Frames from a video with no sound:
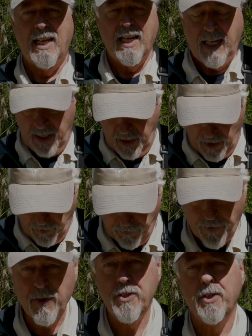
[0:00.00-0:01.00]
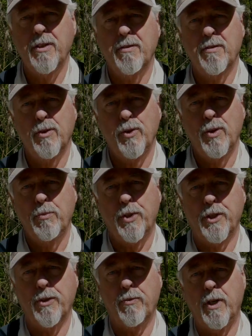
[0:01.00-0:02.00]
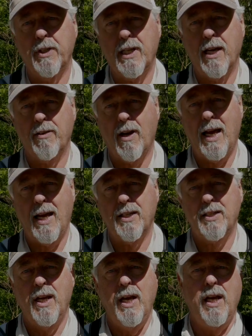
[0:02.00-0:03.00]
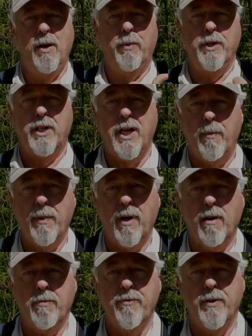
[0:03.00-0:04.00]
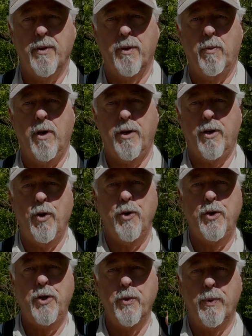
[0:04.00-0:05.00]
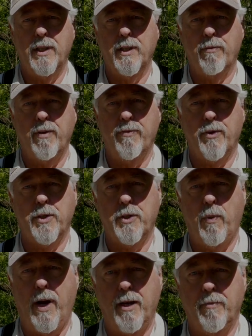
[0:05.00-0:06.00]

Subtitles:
kit out first, put your rod together last. When you're coming off the water, you do it the reverse way.